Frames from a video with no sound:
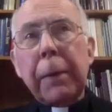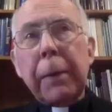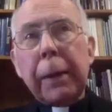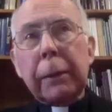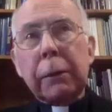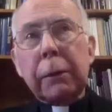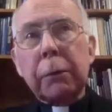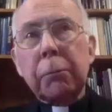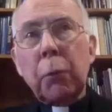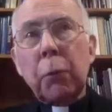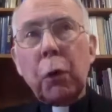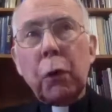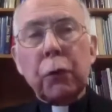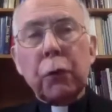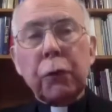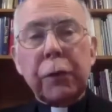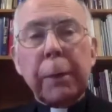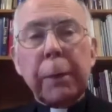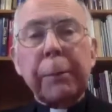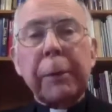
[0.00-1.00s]
back to Moral
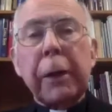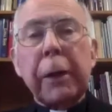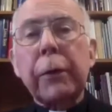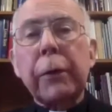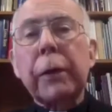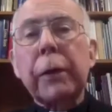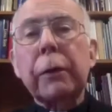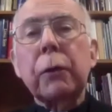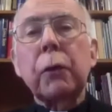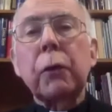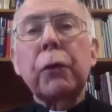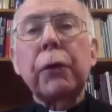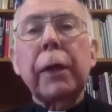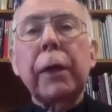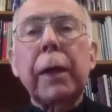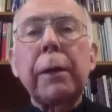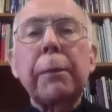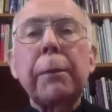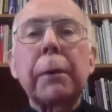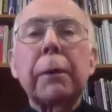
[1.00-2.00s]
Seminary here at Notre
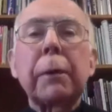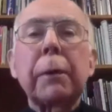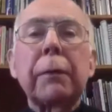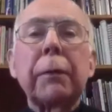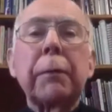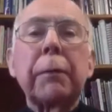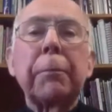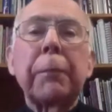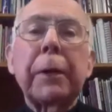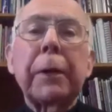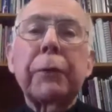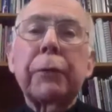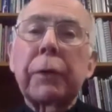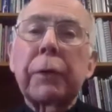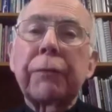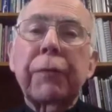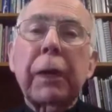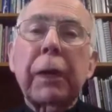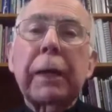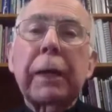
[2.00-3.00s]
Dame and majored
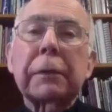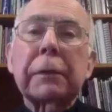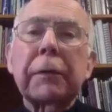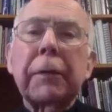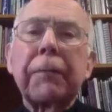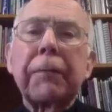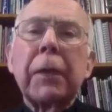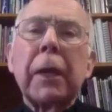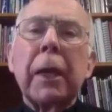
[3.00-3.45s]
in philosophy.